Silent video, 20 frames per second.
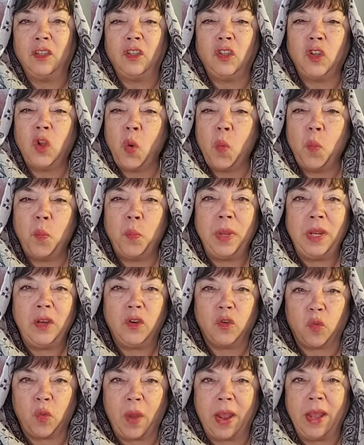Don't
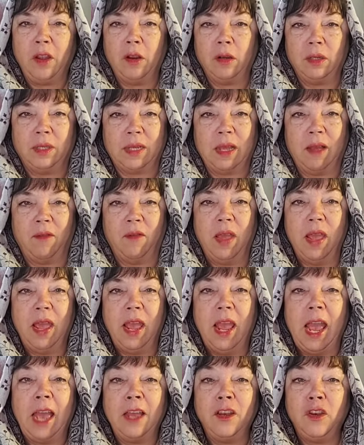betray yourself,
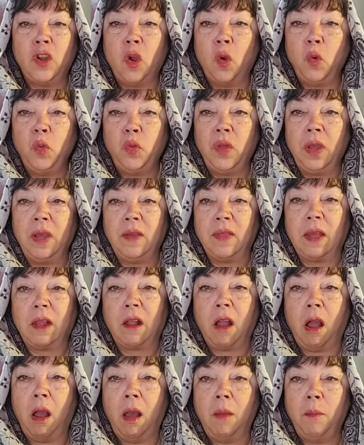and don't think that
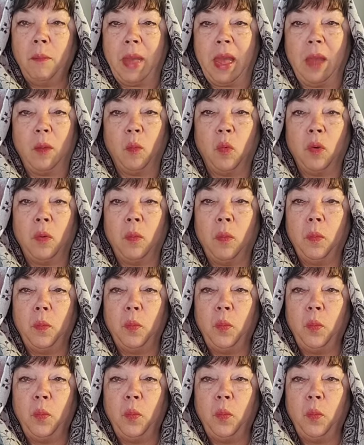combat will,